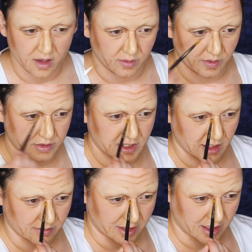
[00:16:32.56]
We would
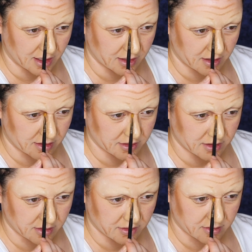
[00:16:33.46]
take my Nana there
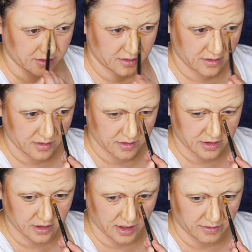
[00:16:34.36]
too.
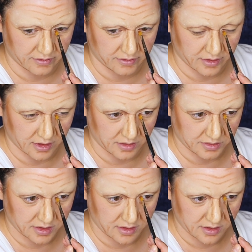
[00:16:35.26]
She loved
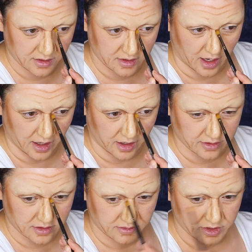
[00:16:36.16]
Philippe's. I
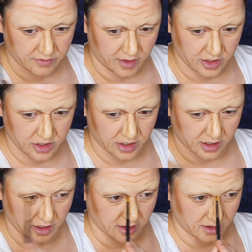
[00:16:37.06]
also miss fried
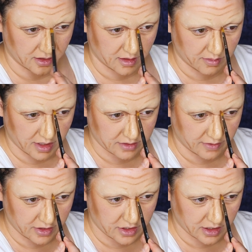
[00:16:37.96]
chicken. The best
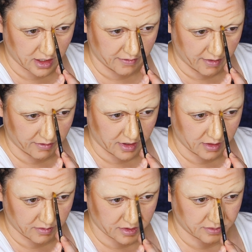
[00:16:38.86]
fried chicken I've ever
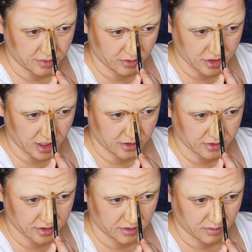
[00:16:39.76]
eaten was
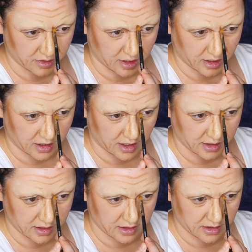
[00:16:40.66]
Bojangles in North
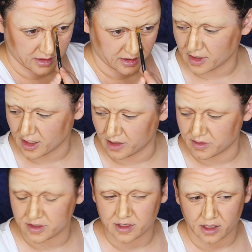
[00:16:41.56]
Carolina. I
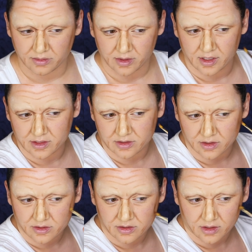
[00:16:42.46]
miss that place
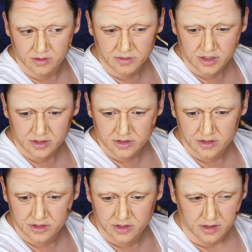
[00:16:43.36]
so
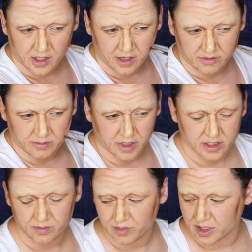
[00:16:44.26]
much. They have the
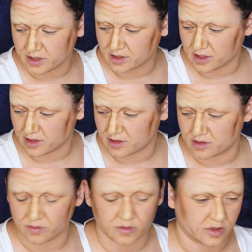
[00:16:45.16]
best
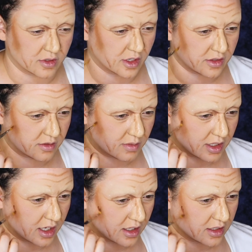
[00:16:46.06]
biscuits, well, other than my
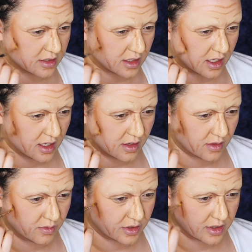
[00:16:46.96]
Nana's,
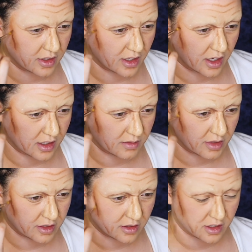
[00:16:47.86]
with the honey
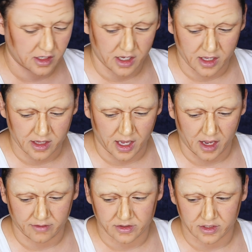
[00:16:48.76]
butter on it, and they
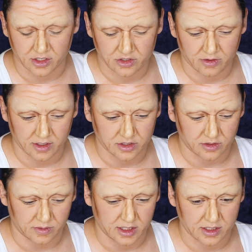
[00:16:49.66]
have such great
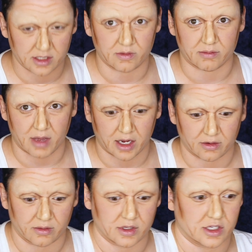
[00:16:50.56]
sweet tea with
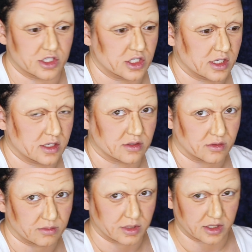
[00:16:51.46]
macaroni and cheese.
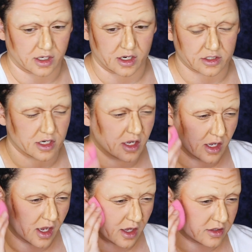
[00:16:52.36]
Oh my gosh.
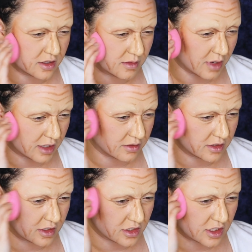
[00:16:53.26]
Other than the
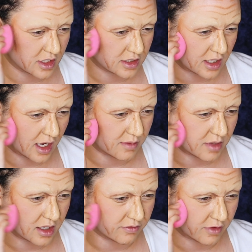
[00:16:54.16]
macaroni and cheese that I
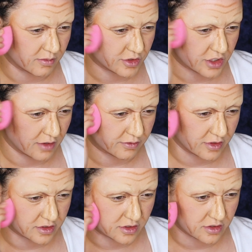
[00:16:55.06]
make from Chef
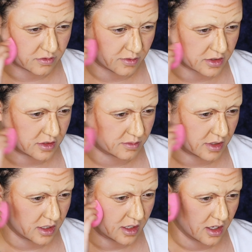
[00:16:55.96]
Risa's
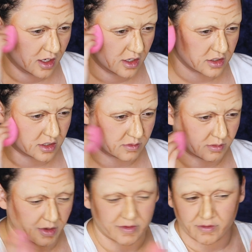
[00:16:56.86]
recipe, she's one
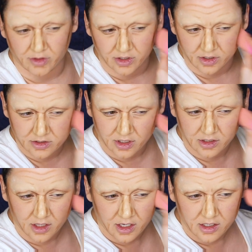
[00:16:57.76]
of my favorite cooks
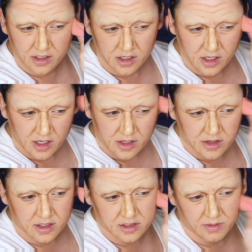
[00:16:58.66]
online,
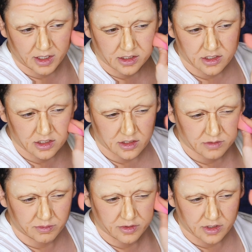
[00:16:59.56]
this mac and cheese
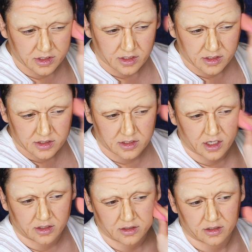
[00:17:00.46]
is pretty
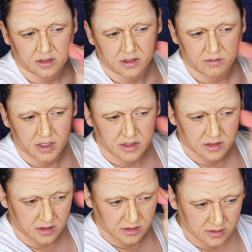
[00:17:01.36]
stellar and
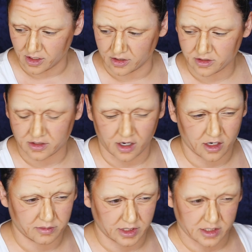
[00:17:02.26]
amazing. He looks
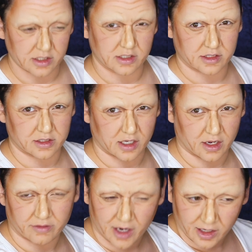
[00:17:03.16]
odd because he doesn't
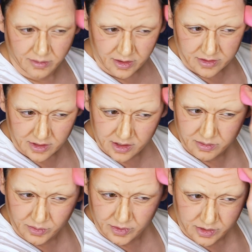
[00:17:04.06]
have eyebrows yet, but we're